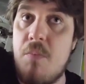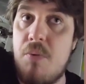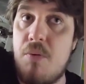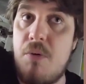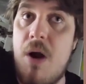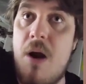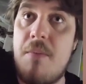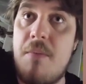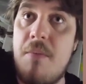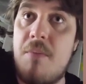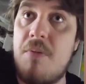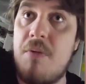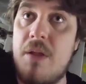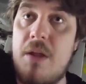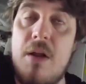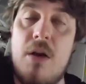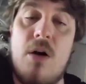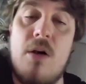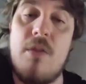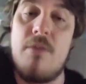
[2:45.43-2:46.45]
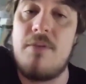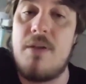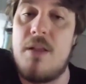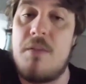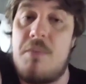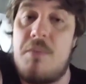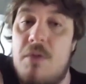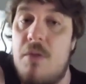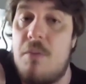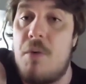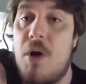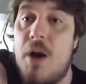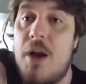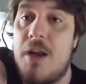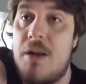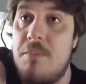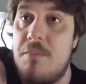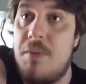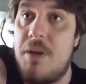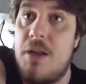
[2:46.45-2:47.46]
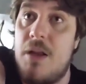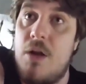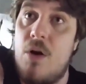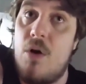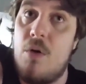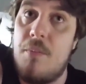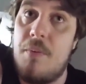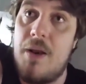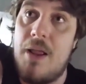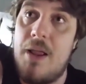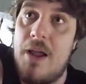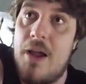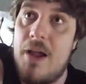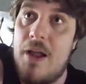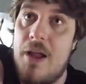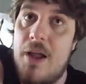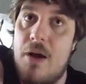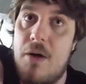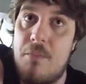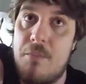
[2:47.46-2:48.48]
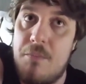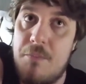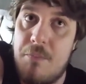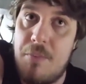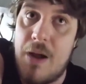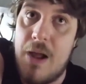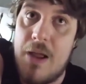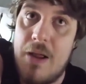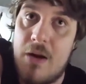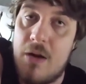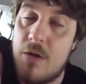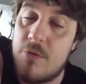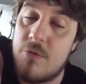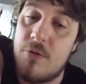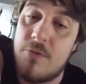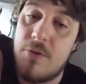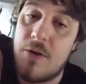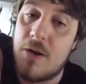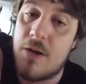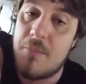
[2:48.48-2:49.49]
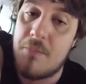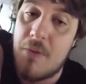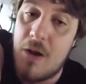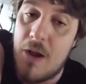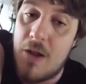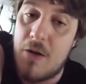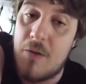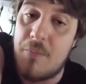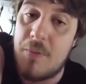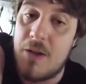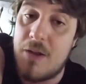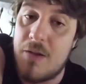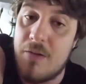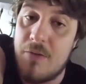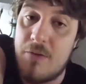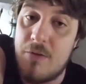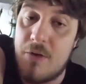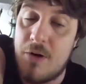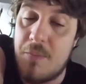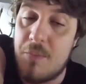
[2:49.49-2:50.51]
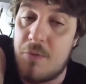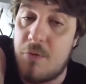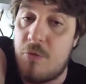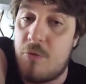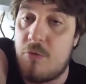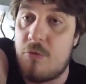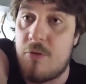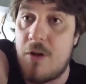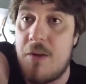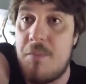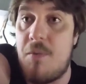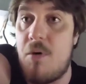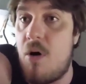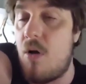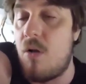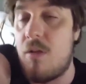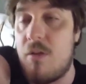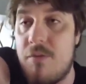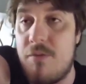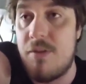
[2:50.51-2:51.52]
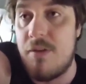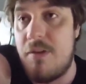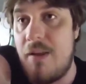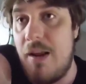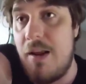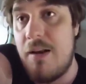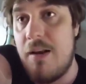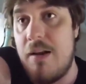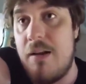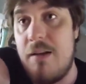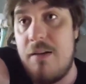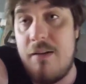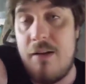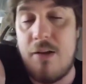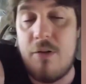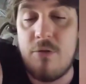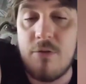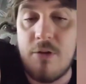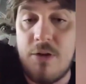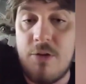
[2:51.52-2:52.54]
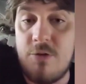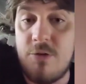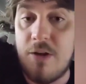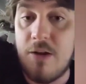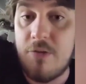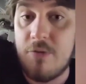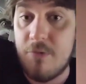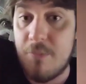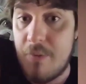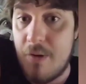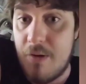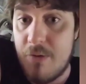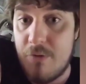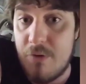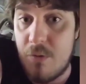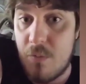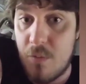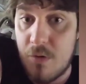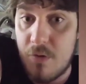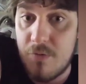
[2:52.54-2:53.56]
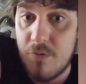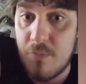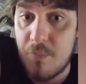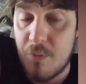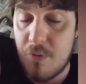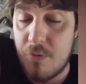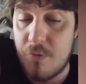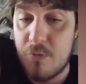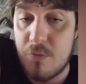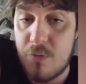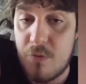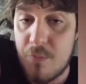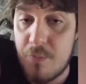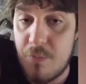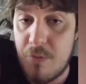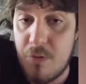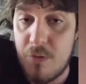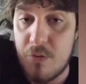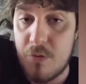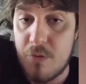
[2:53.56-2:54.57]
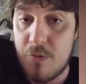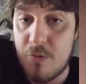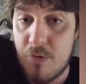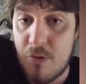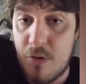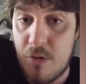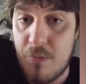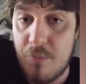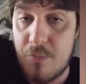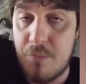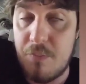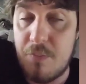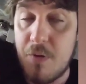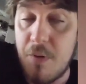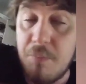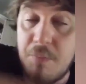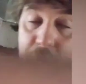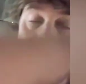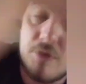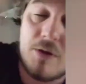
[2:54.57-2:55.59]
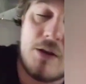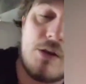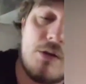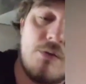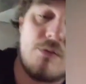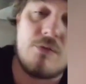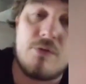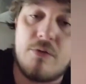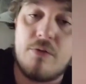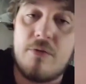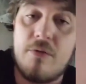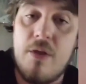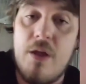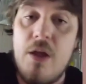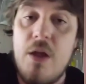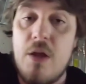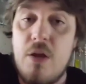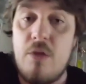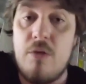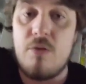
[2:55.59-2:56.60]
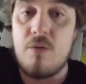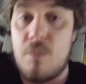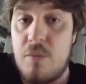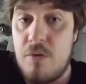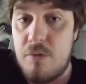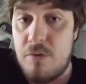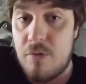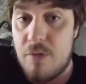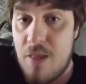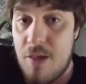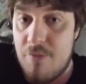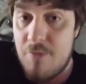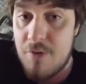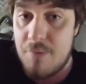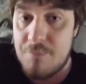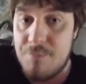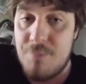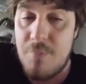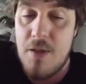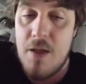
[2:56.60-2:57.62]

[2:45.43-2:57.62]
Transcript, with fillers: probably on available in the market, beating OpenAI out by a country fucking mile because they're able to scrape all of the data and take screenshots from every one of the personal computers, computing users using Windows 11.